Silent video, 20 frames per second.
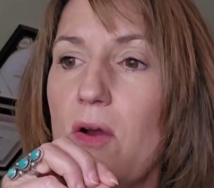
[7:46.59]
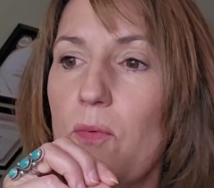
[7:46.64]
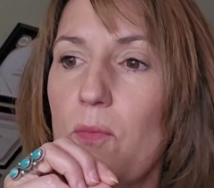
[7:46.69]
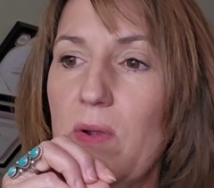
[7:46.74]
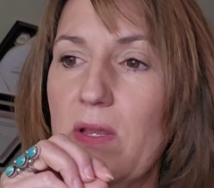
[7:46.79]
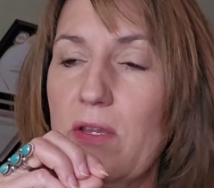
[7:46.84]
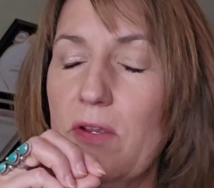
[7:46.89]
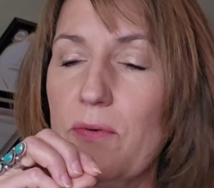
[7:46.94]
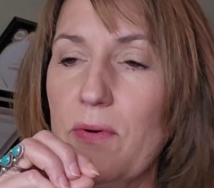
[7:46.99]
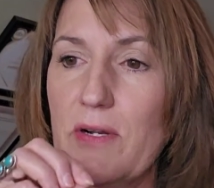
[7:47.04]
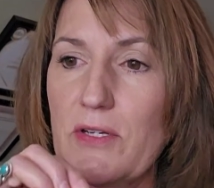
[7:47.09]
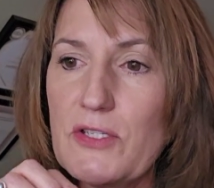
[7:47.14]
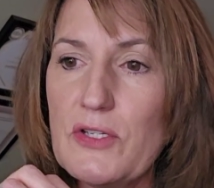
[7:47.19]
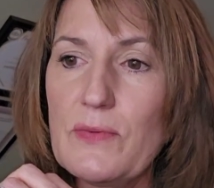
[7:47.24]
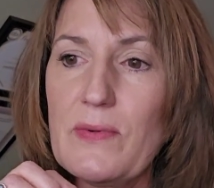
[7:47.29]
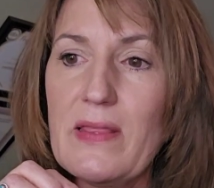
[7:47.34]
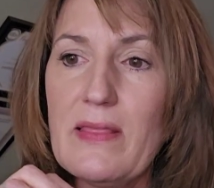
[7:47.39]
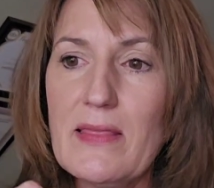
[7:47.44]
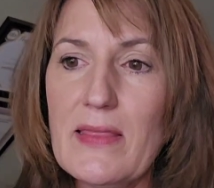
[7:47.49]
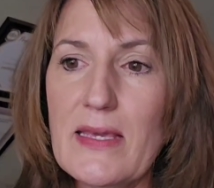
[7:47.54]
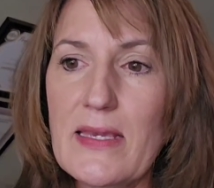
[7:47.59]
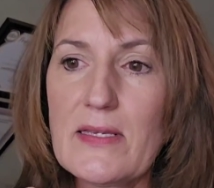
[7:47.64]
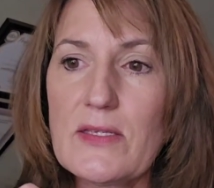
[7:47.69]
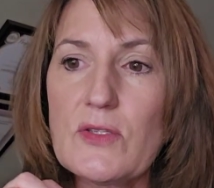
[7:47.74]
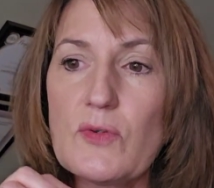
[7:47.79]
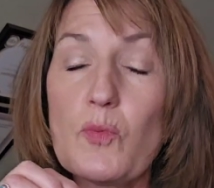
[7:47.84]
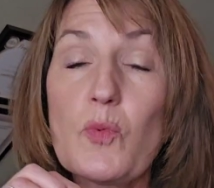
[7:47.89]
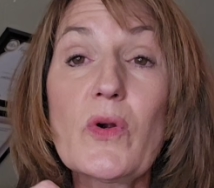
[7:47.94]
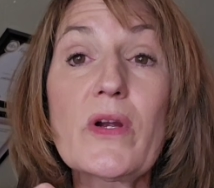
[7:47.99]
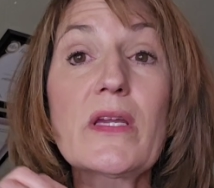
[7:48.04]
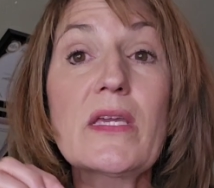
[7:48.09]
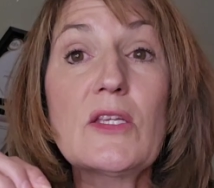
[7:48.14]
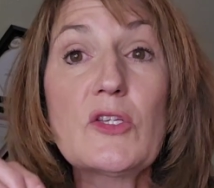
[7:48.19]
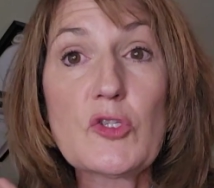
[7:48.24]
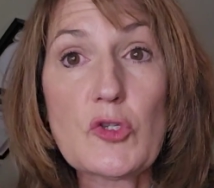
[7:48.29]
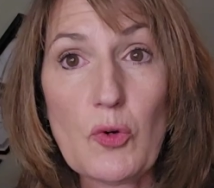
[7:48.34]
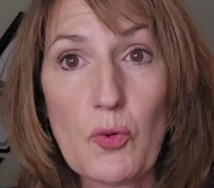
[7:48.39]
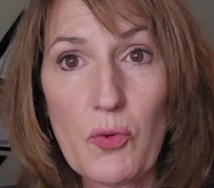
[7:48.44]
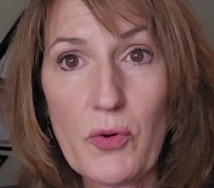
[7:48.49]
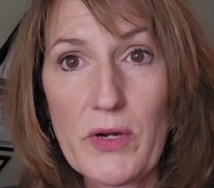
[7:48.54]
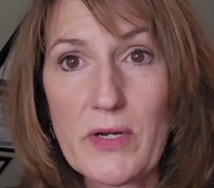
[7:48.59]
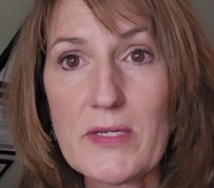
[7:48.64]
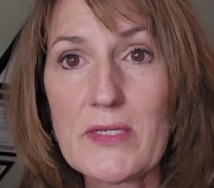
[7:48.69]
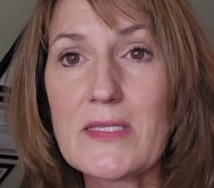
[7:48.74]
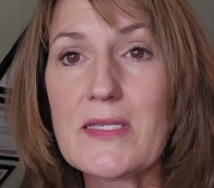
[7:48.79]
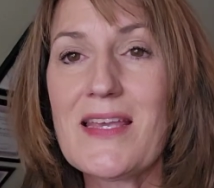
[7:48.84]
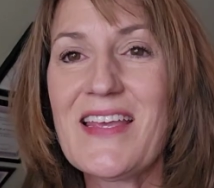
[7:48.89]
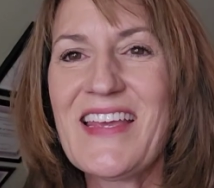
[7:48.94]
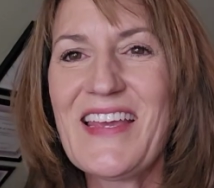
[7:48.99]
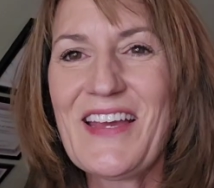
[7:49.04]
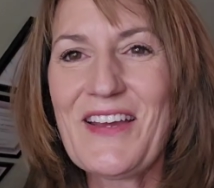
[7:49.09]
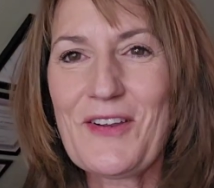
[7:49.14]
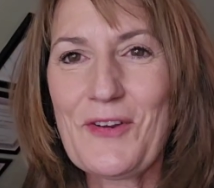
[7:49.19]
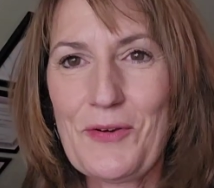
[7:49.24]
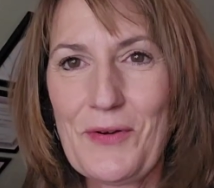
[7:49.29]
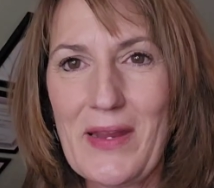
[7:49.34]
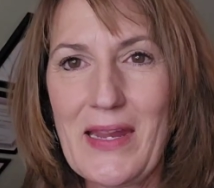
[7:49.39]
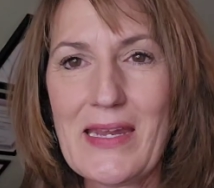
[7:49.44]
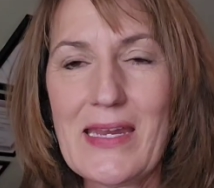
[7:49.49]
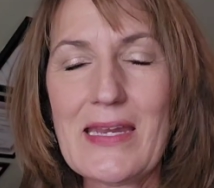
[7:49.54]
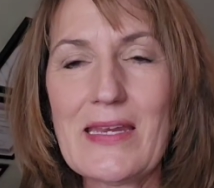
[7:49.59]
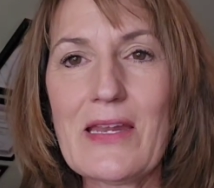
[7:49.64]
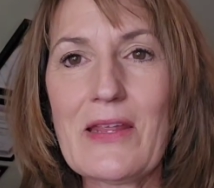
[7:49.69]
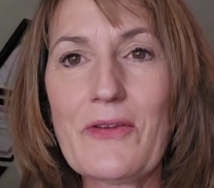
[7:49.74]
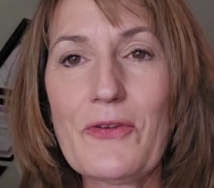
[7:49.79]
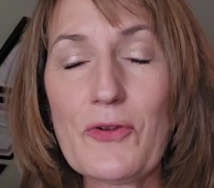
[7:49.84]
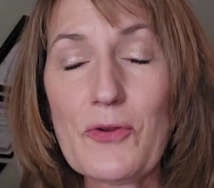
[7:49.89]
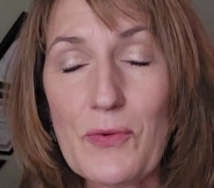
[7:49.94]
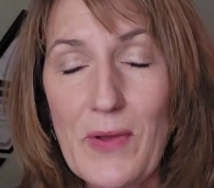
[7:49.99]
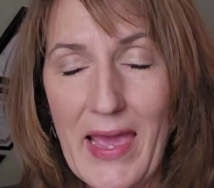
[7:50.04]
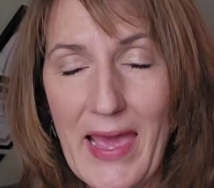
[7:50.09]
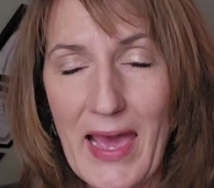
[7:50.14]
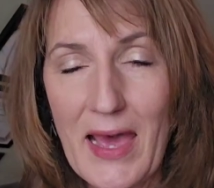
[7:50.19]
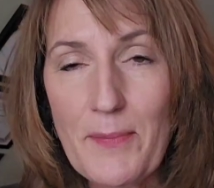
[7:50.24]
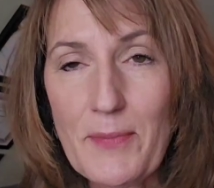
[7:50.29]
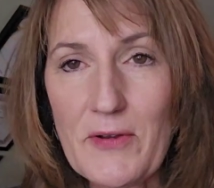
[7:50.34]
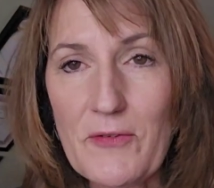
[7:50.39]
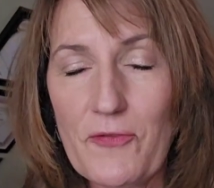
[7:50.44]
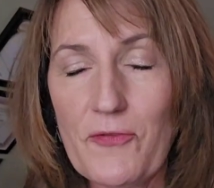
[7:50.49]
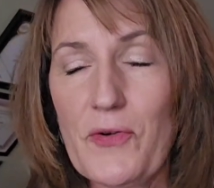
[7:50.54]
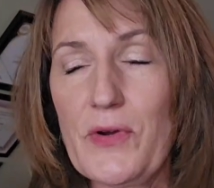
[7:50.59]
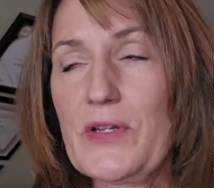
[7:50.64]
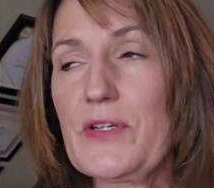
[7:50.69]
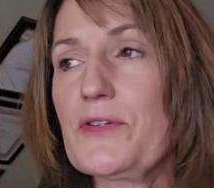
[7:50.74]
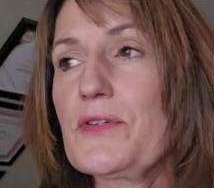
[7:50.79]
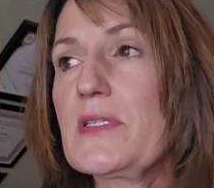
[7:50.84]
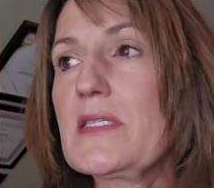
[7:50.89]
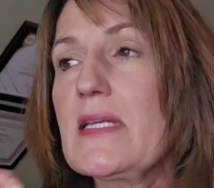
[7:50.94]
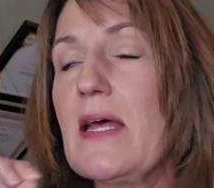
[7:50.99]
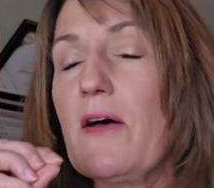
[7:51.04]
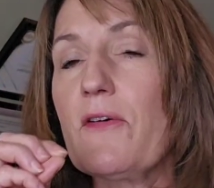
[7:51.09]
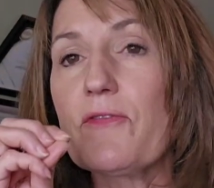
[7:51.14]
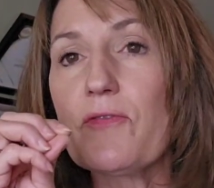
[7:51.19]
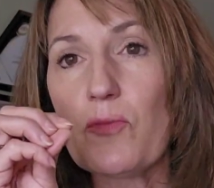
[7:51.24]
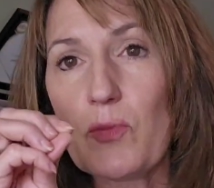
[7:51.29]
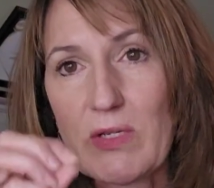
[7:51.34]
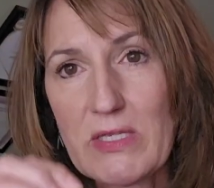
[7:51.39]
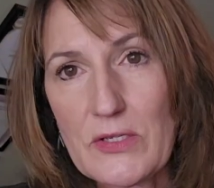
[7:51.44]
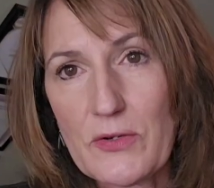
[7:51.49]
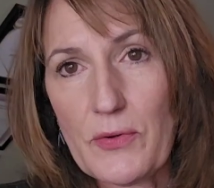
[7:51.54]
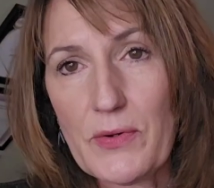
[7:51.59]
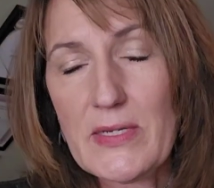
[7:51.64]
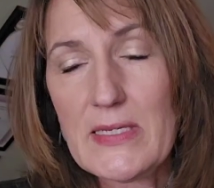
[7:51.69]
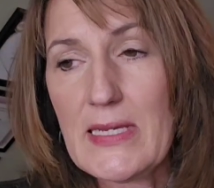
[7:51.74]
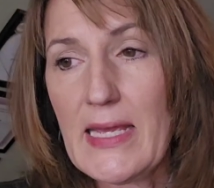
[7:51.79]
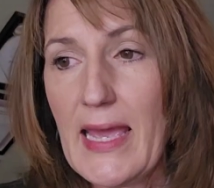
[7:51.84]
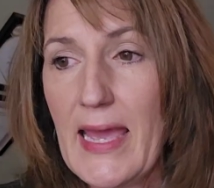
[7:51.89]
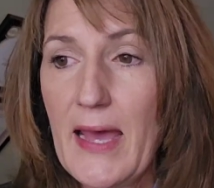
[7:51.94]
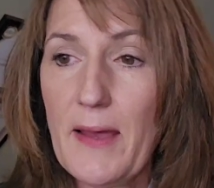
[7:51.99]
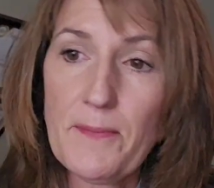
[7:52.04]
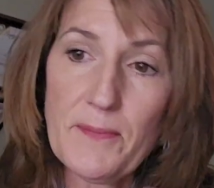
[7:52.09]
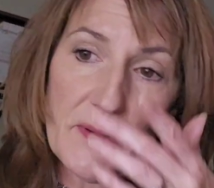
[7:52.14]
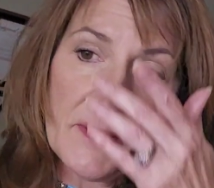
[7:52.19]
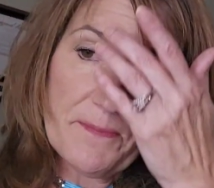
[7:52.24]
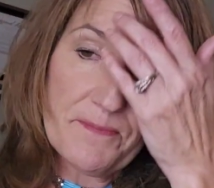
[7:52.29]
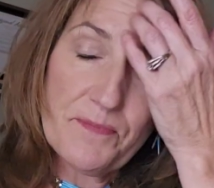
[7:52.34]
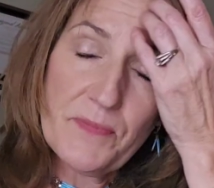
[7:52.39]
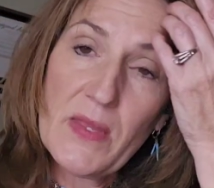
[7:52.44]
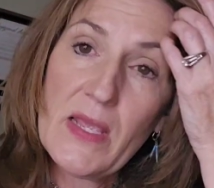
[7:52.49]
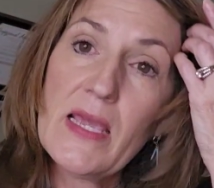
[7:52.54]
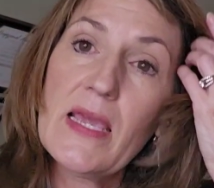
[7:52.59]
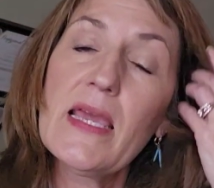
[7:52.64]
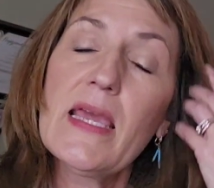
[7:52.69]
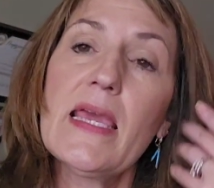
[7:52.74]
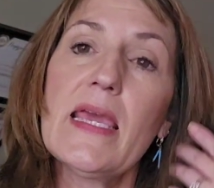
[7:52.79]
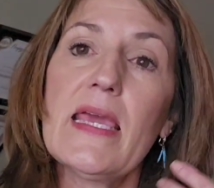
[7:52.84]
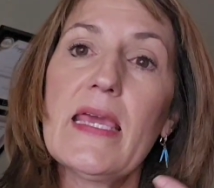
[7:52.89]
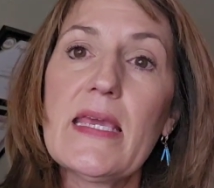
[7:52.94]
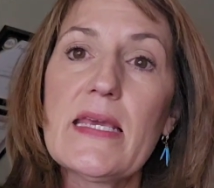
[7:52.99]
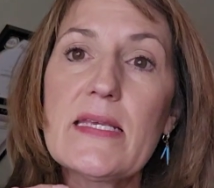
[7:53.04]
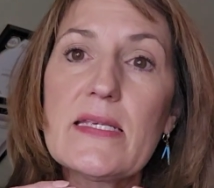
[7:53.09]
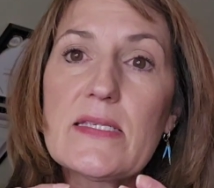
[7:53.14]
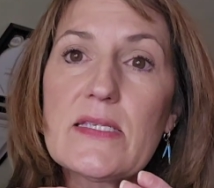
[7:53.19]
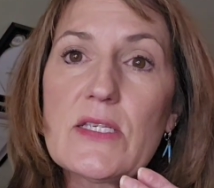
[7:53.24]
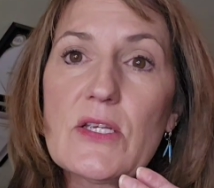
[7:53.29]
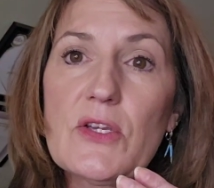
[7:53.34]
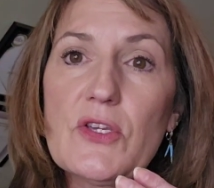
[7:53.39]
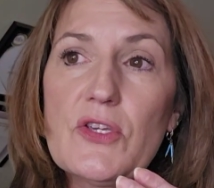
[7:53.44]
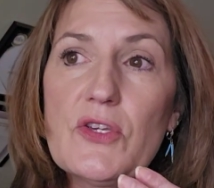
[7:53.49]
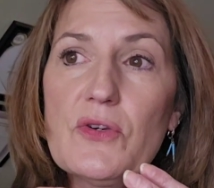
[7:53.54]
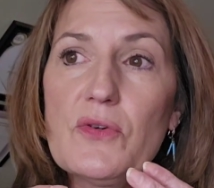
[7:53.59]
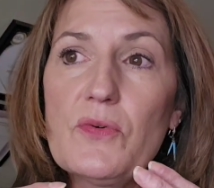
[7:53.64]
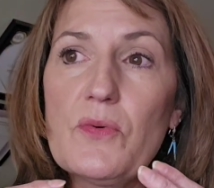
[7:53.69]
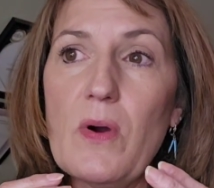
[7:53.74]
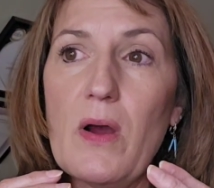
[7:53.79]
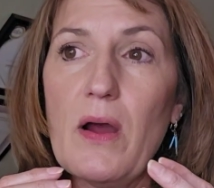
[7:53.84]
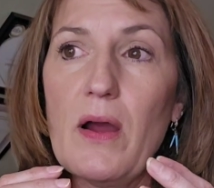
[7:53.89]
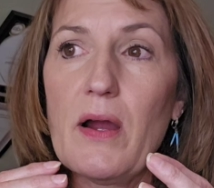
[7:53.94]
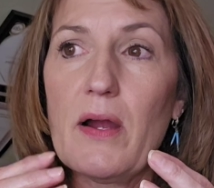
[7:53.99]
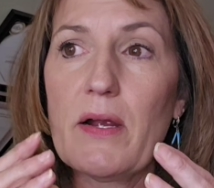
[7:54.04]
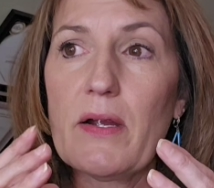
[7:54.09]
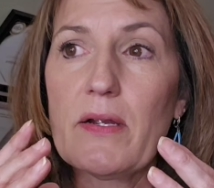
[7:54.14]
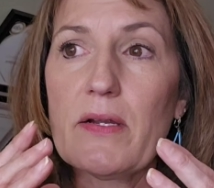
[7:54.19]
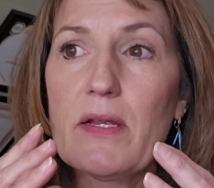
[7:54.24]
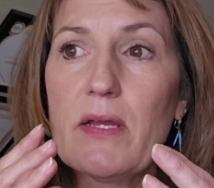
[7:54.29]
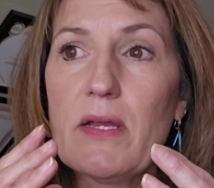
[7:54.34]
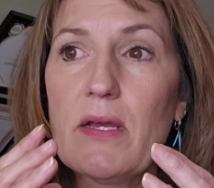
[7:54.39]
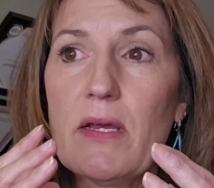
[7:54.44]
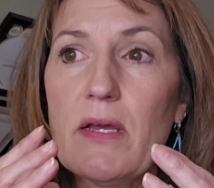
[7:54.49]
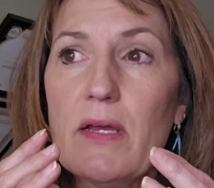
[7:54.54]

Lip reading: When you are doing things, working towards creating a new habit for yourself, what's going to happen is you are